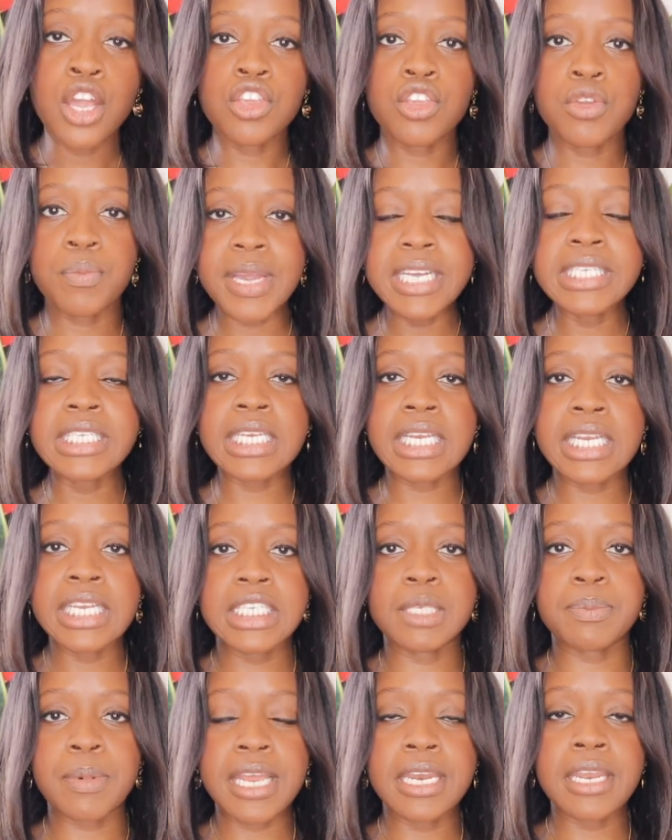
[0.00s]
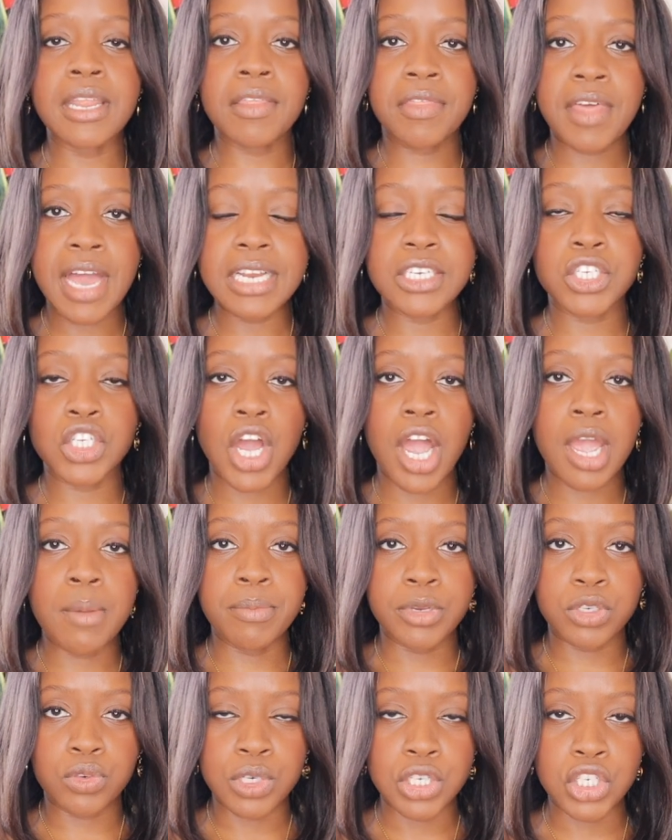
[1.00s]
you basically spend that time
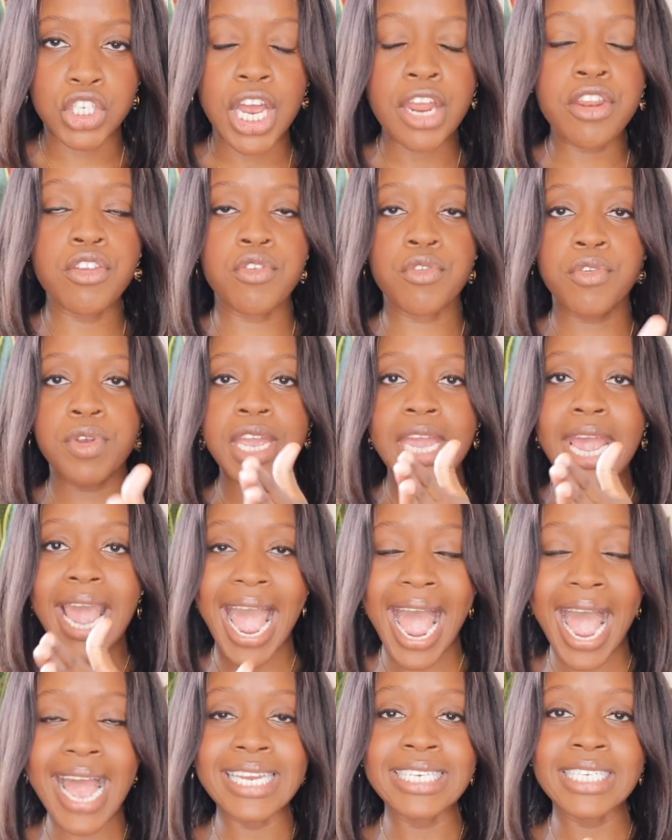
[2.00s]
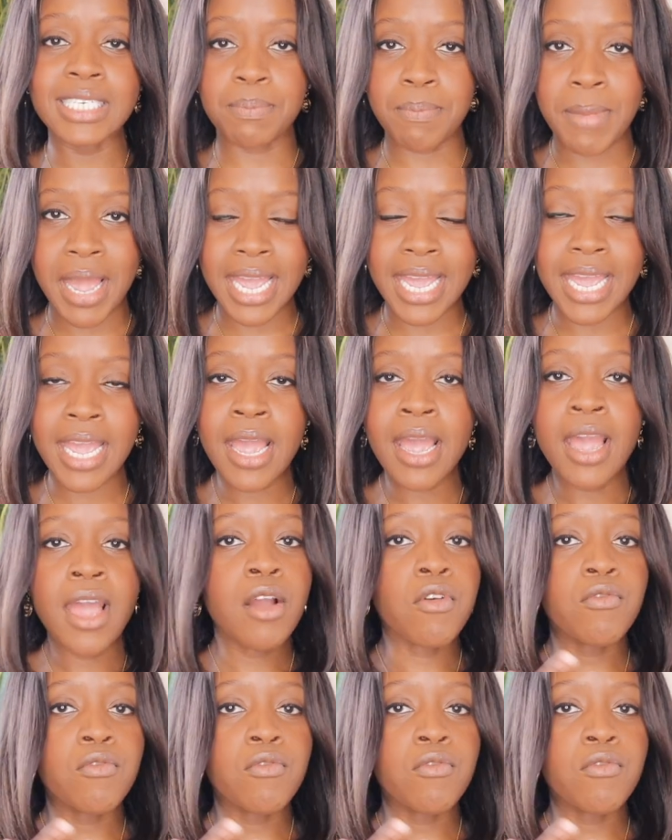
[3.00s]
between January and May